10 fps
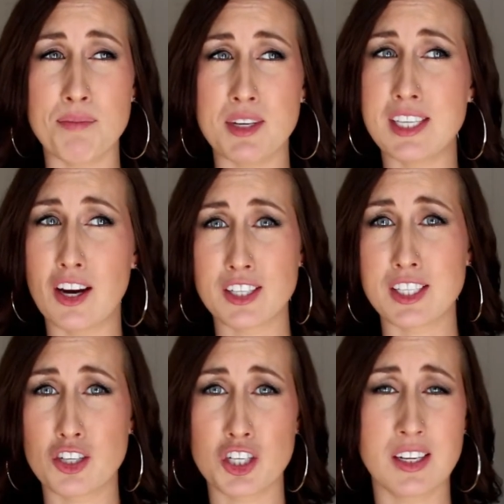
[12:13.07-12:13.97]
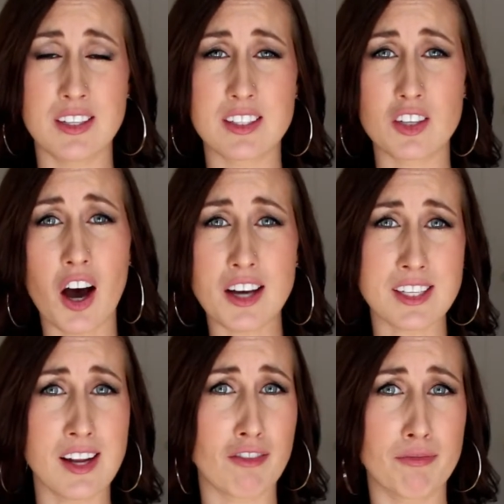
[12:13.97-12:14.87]
These hair extensions
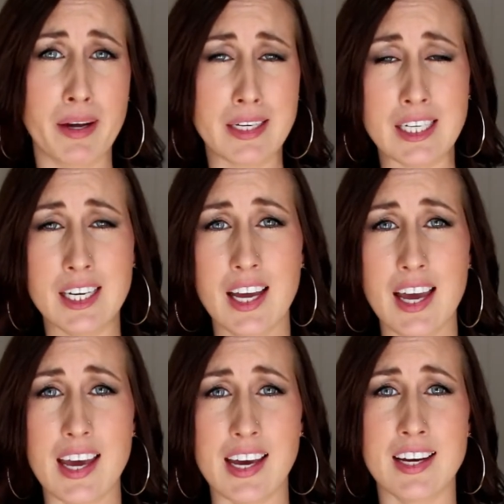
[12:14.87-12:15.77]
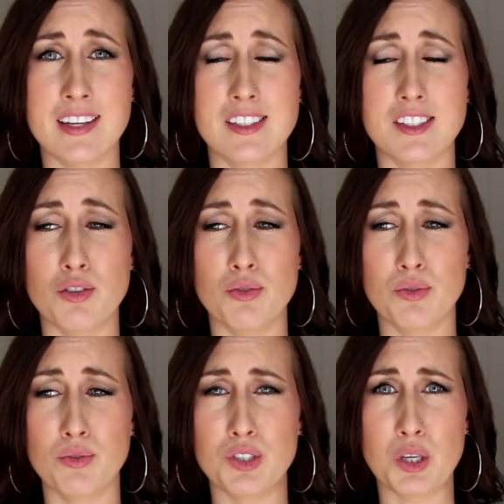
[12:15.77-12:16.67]
cost enough money, and
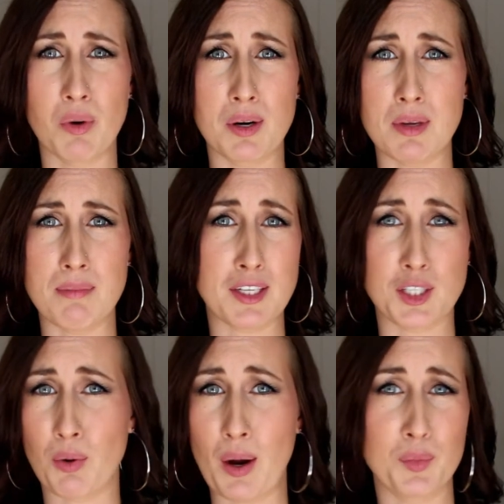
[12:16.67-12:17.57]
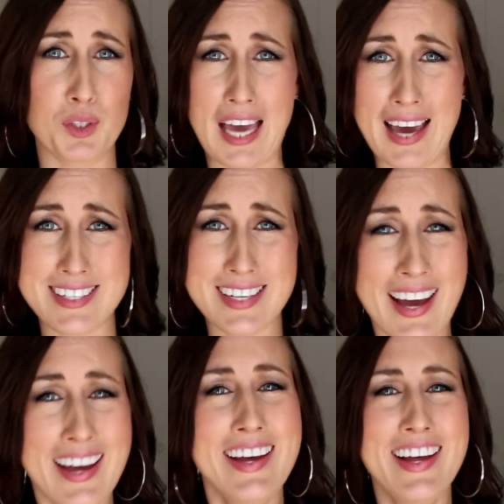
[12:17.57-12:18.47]
you don't want to be messing around with that.
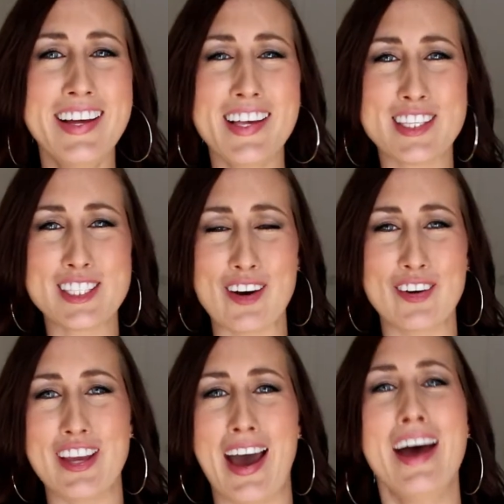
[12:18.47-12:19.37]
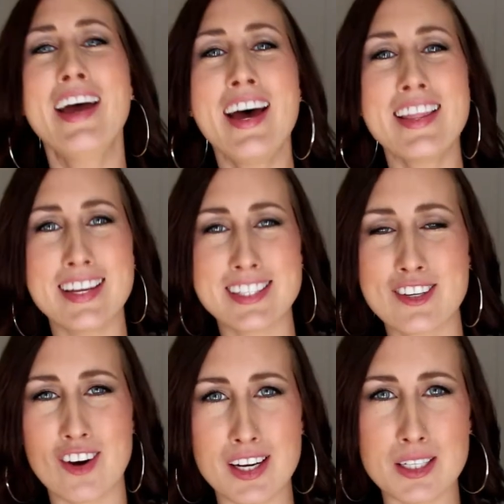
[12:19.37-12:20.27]
So yeah, that's
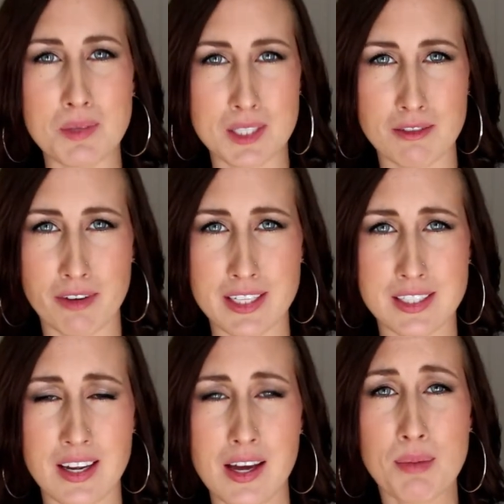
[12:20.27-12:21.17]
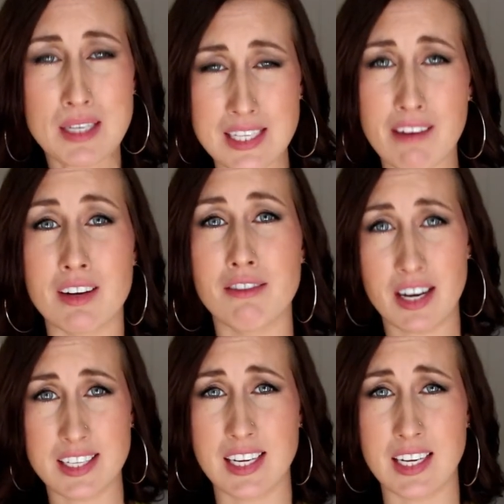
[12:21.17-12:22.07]
the greatest piece of
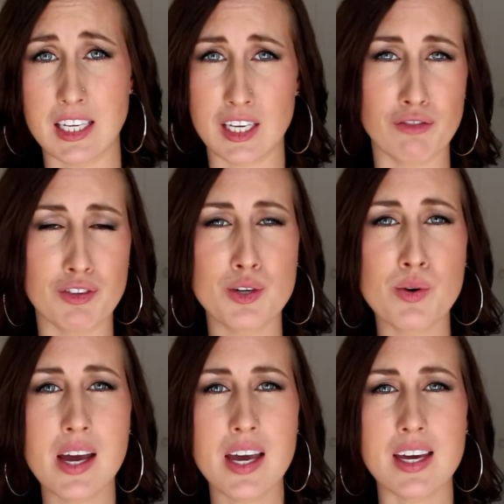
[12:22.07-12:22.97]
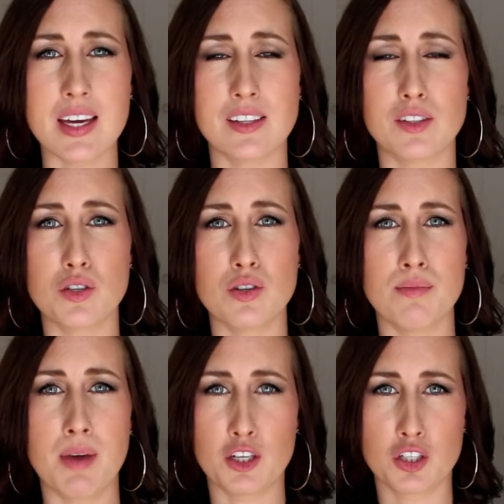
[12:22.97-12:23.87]
advice I can give you, is
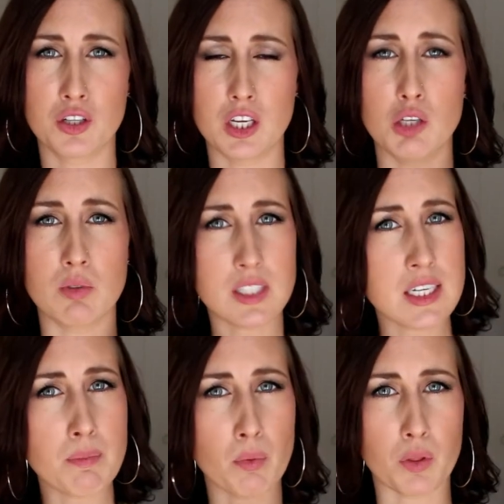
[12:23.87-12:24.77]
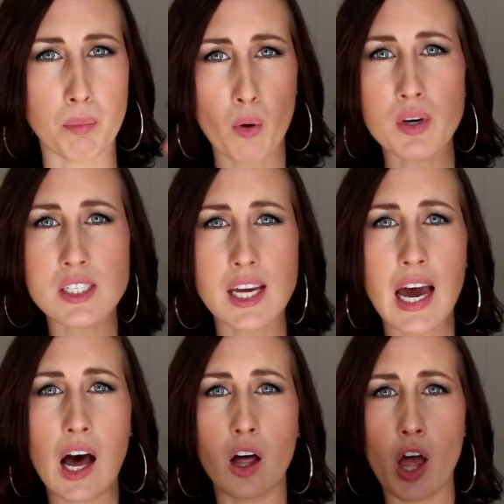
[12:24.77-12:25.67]
to make sure that you sleep with a
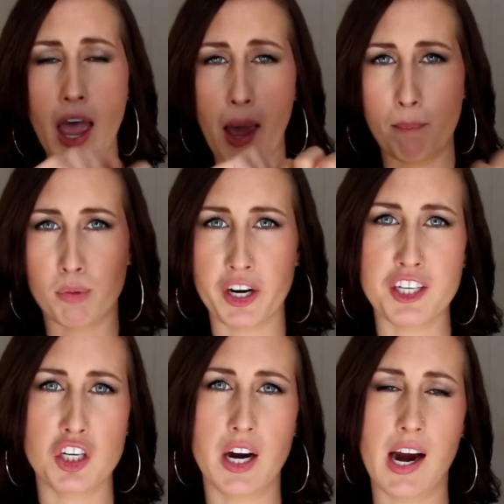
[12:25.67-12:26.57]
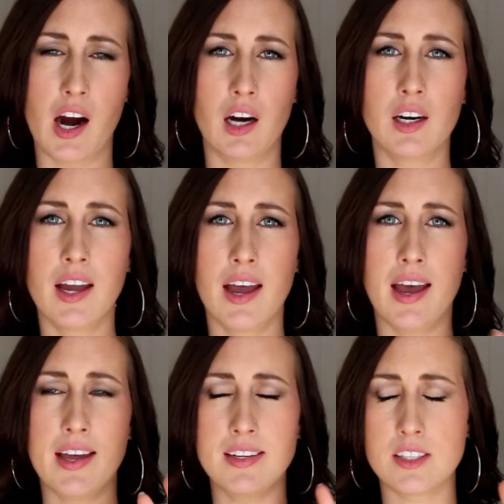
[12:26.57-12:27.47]
ponytail and braid your hair.
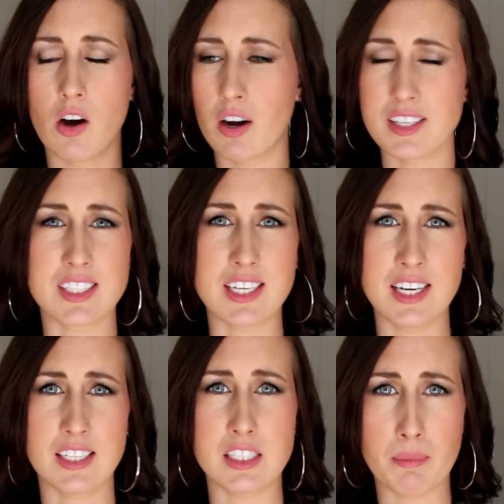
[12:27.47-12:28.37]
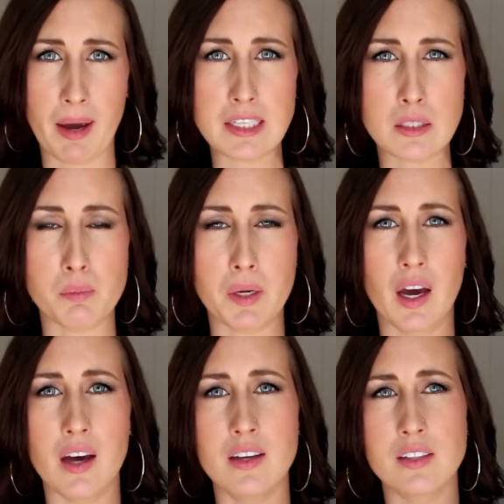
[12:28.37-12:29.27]
And honestly, it's the best,
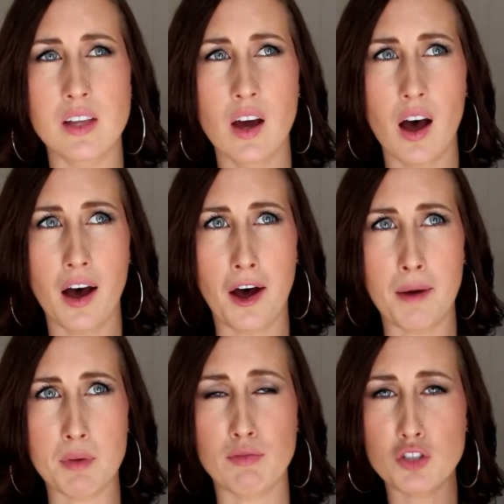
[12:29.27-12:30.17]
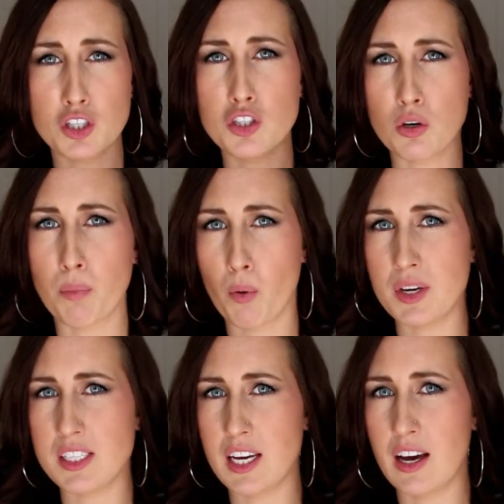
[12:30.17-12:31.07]
because if you just do a
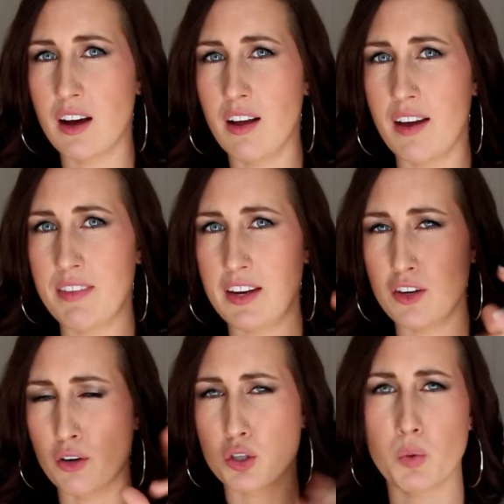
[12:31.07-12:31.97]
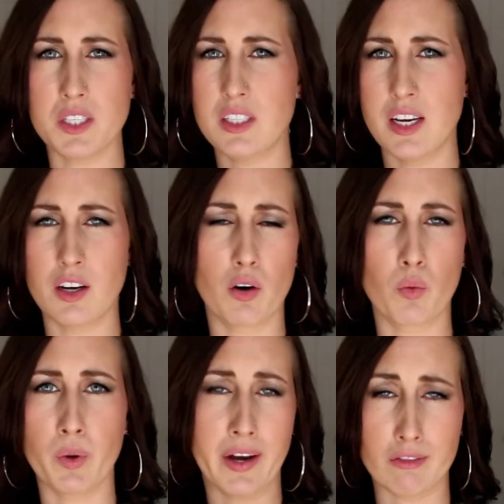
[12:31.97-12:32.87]
ponytail and then, you know, twist it
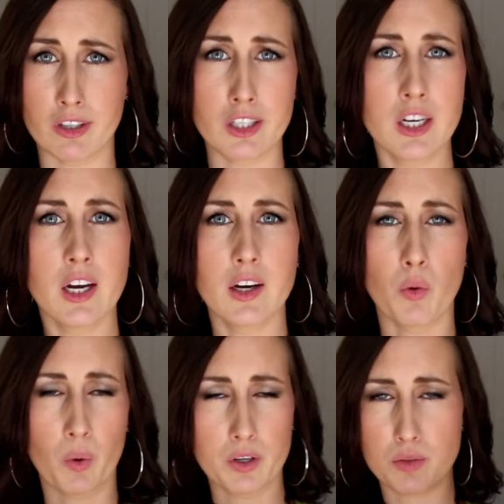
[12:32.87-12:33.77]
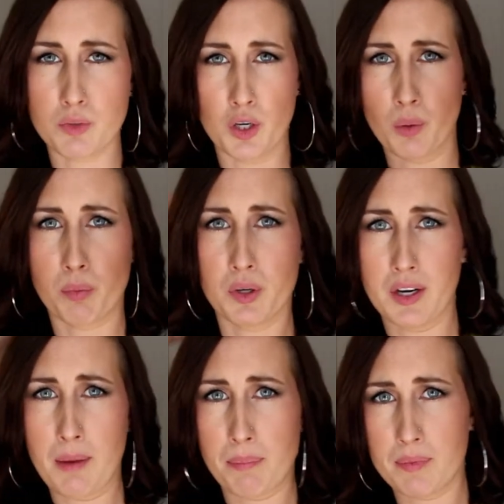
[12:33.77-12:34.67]
or whatever, or, you know, put
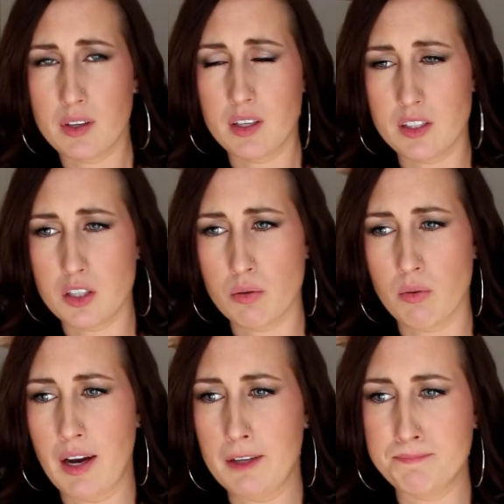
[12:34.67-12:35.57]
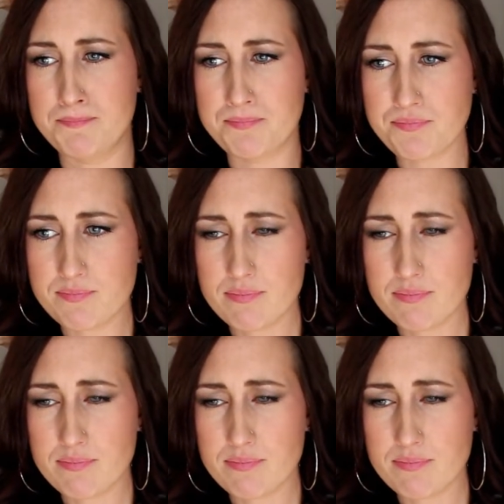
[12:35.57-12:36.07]
it up into a